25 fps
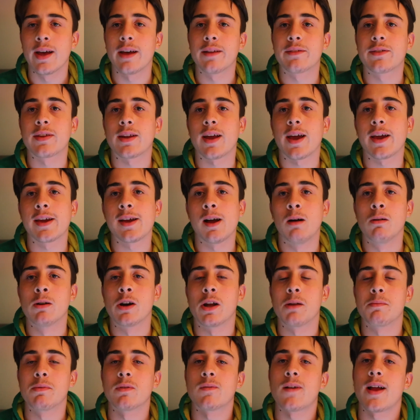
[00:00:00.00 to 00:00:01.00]
and today I'm
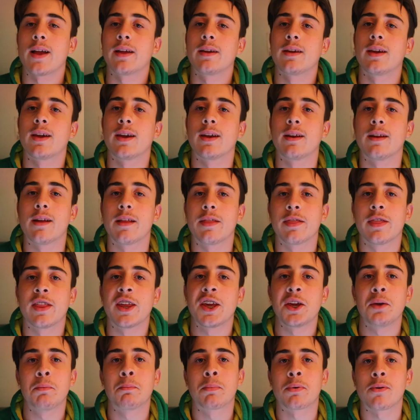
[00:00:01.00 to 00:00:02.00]
going to be ranking
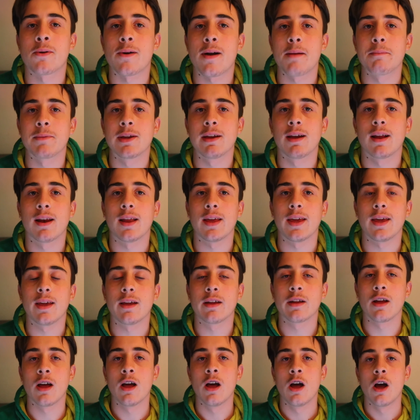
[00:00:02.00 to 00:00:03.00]
the Premier
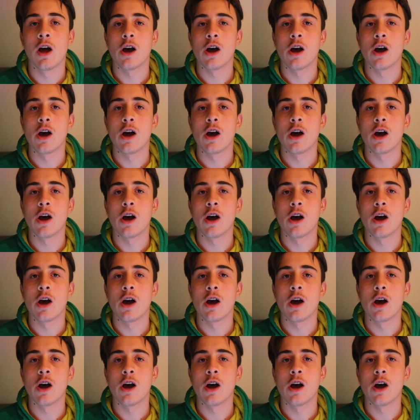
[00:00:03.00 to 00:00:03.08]
League